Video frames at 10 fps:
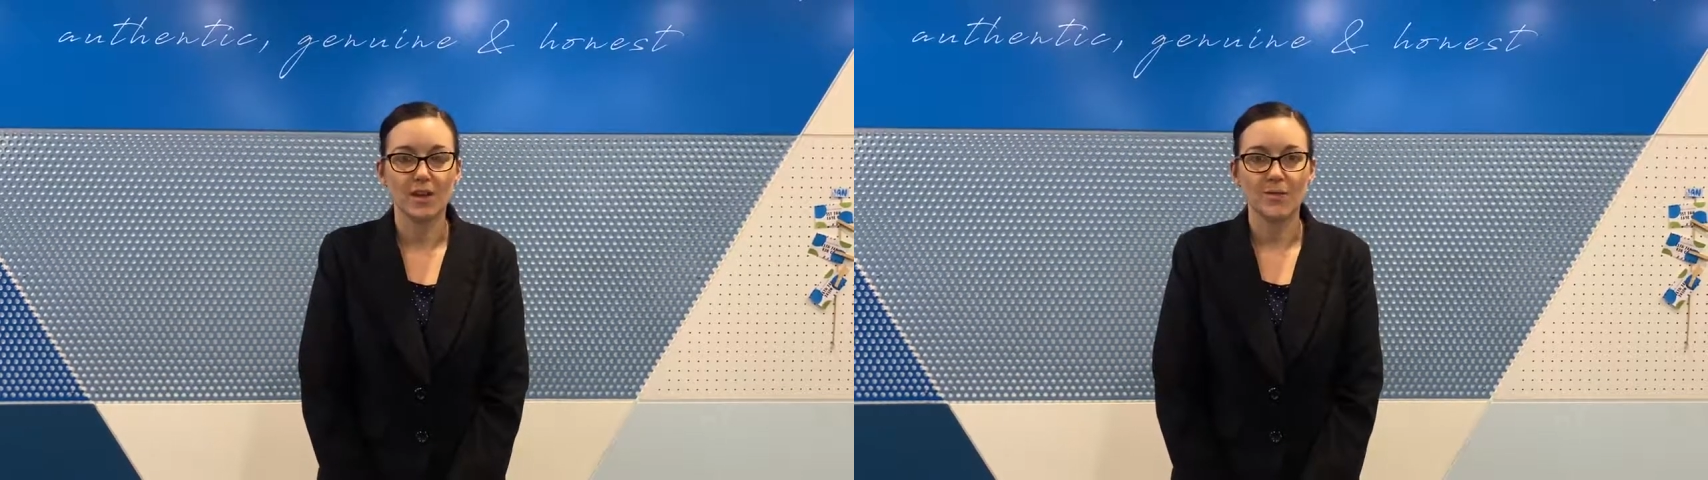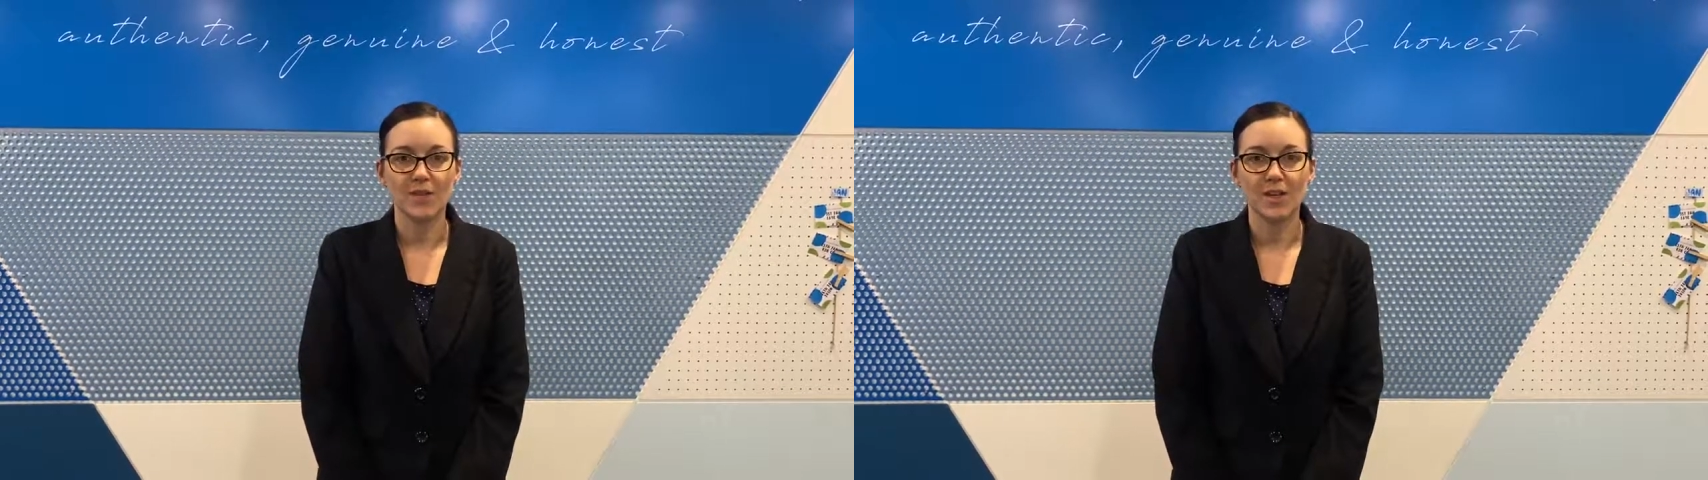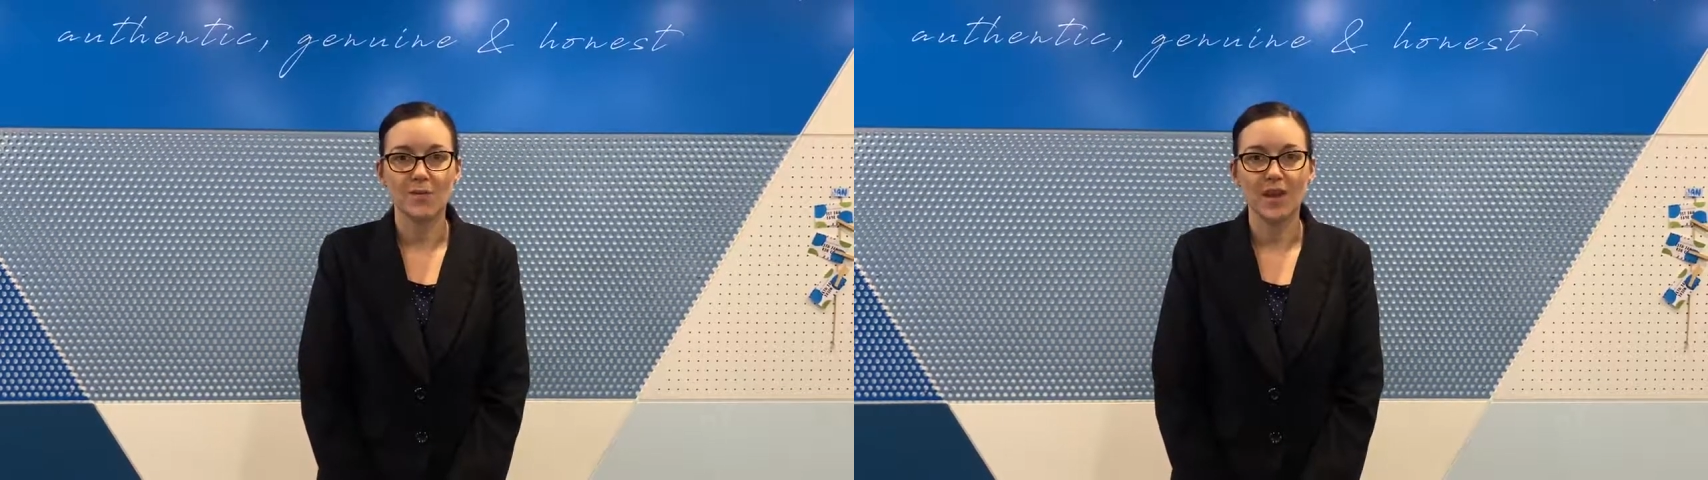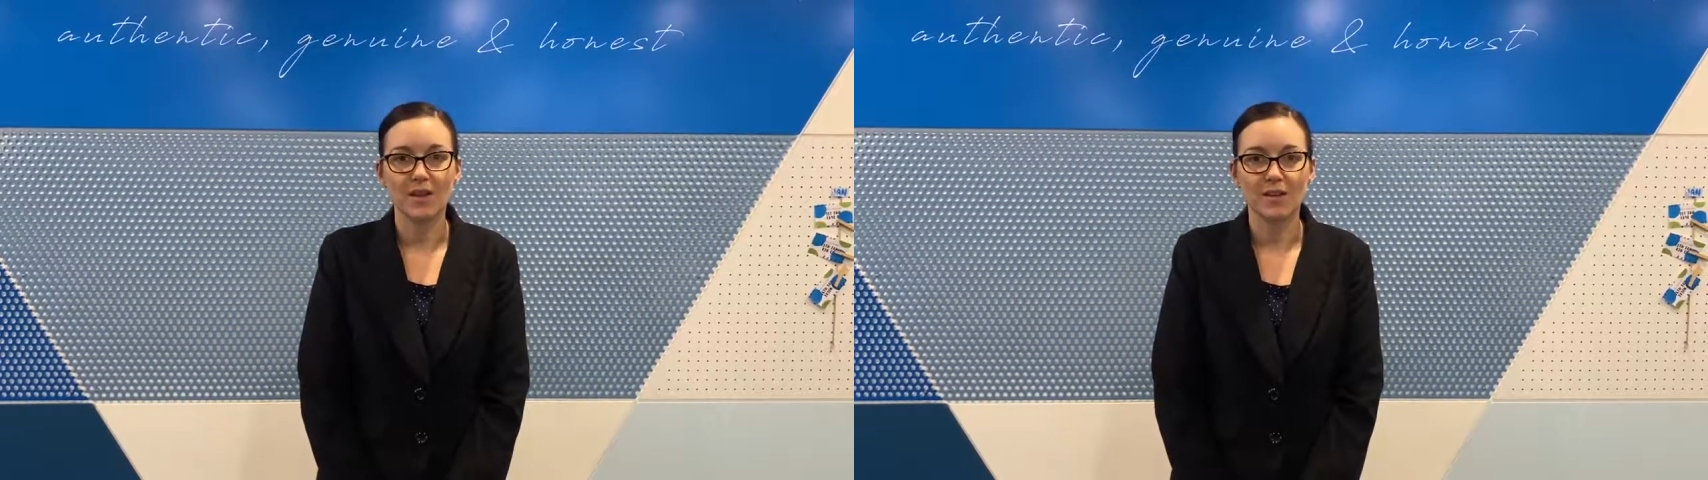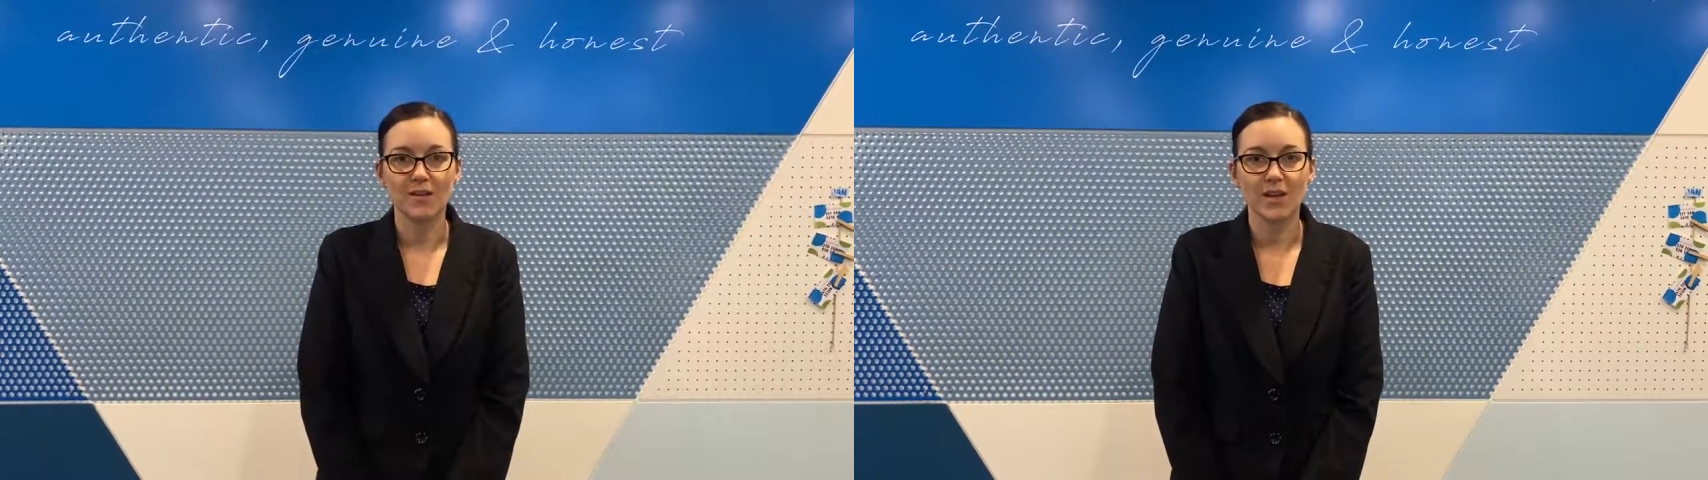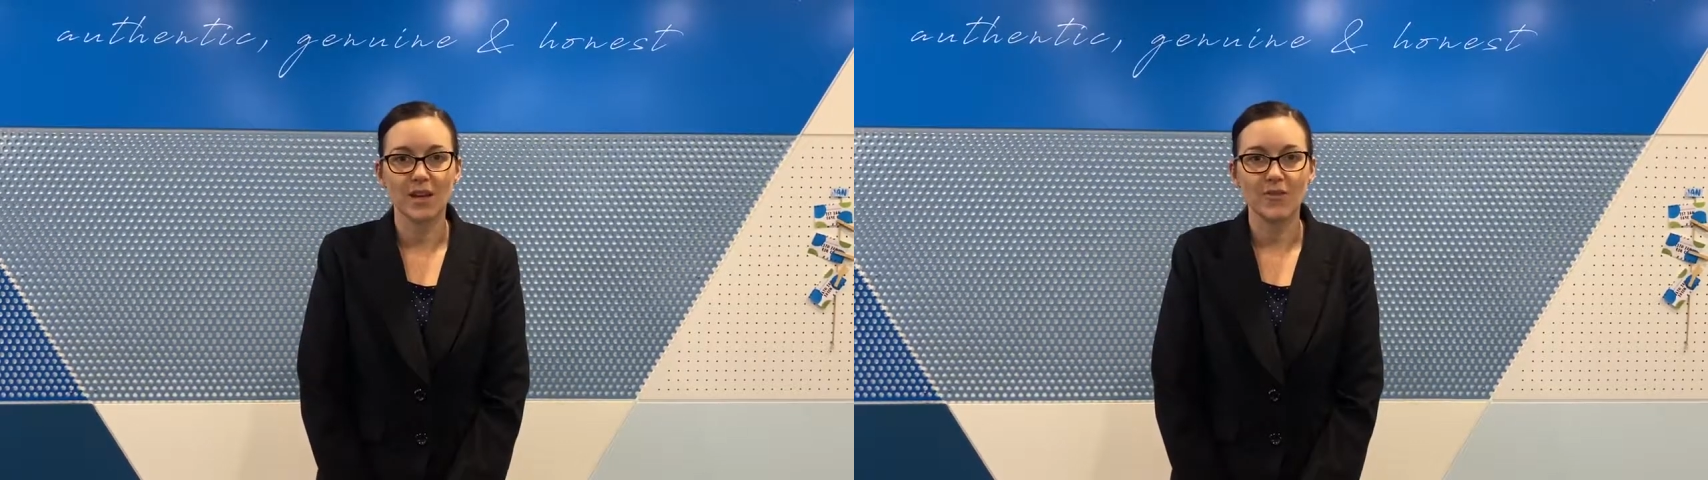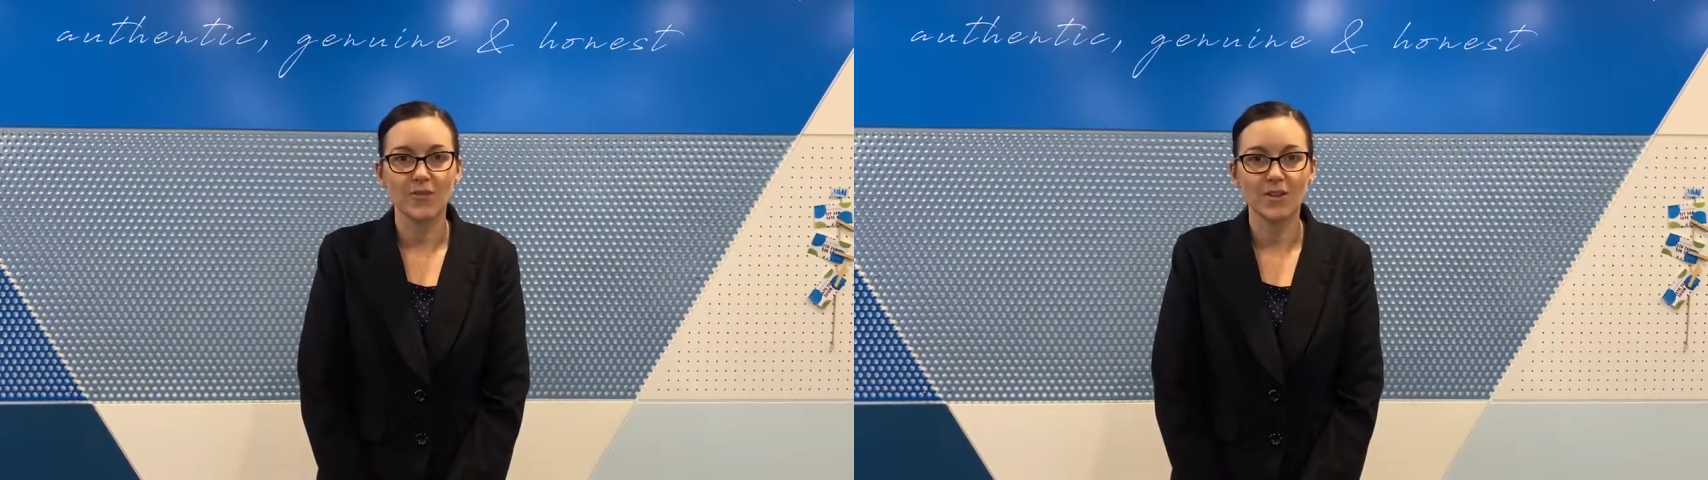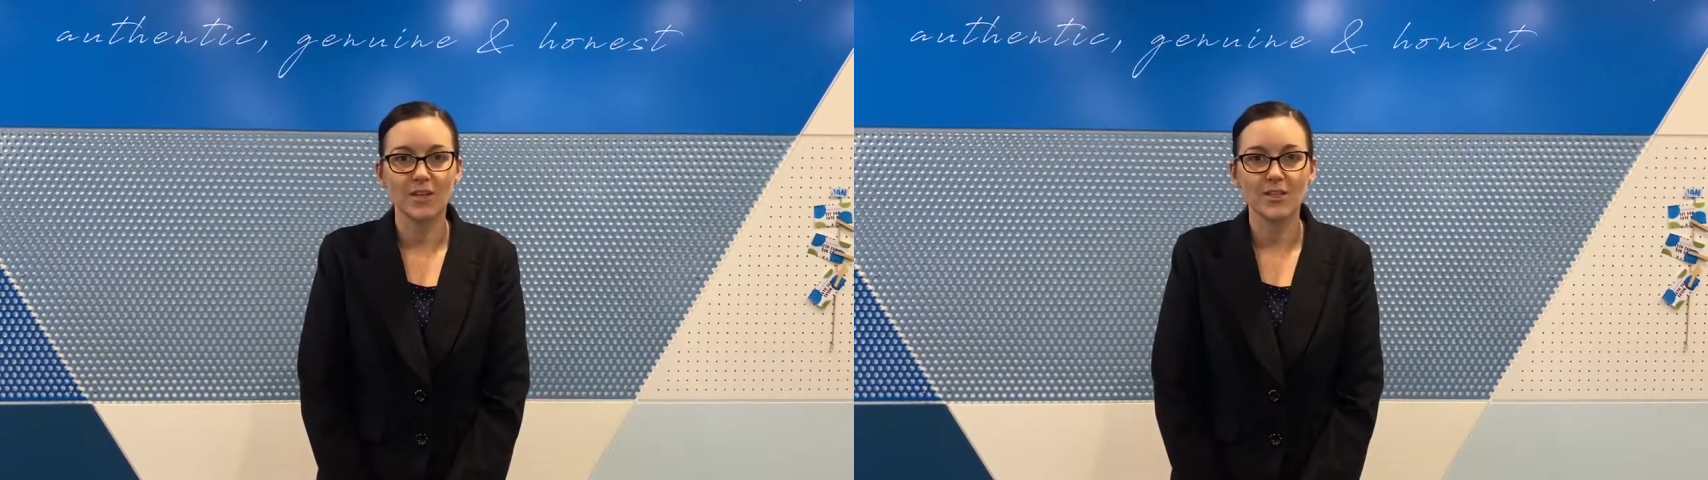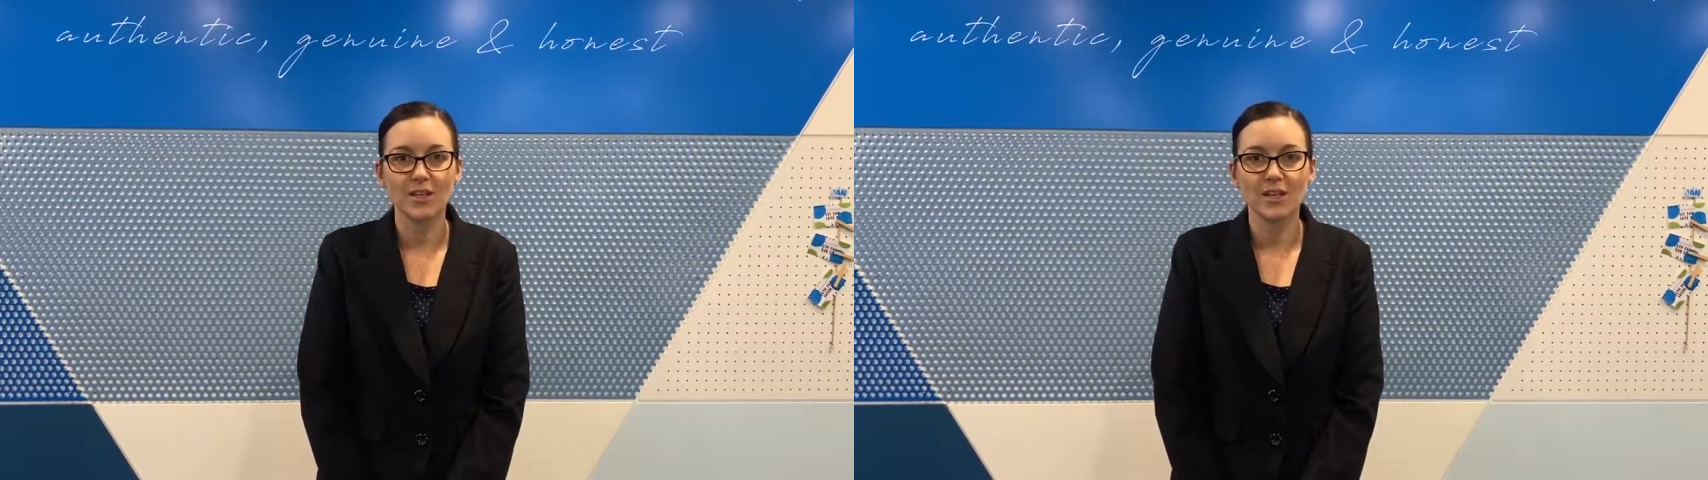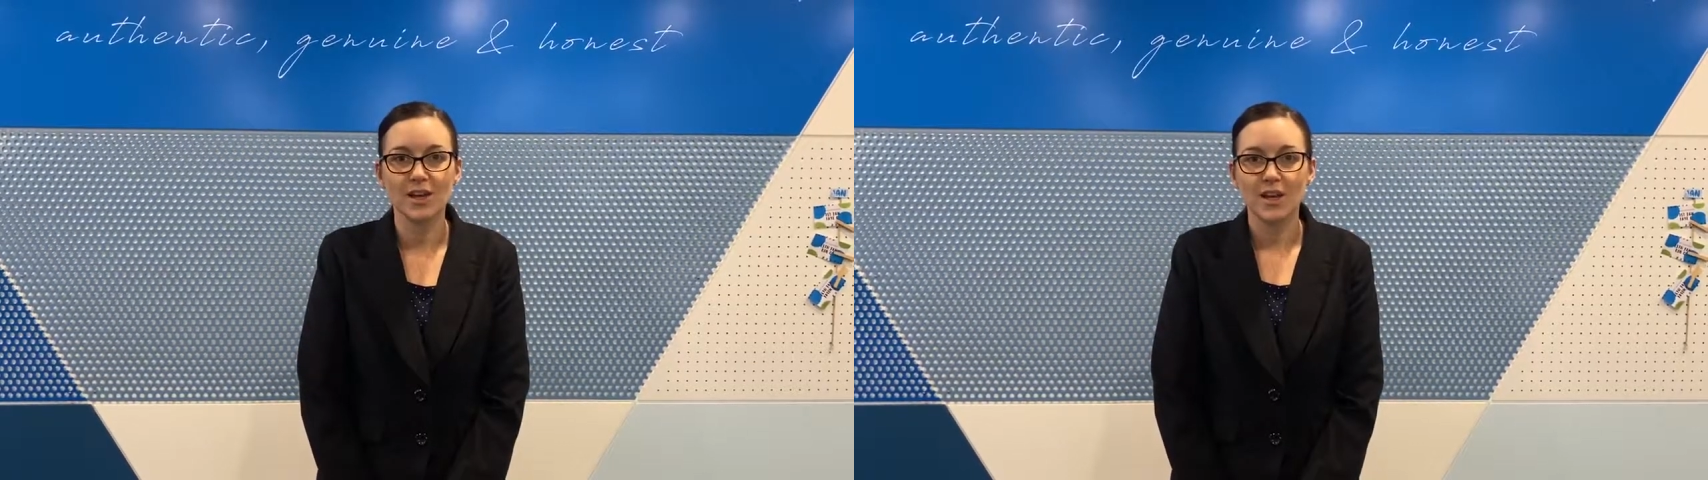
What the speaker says: team calendar again for this year.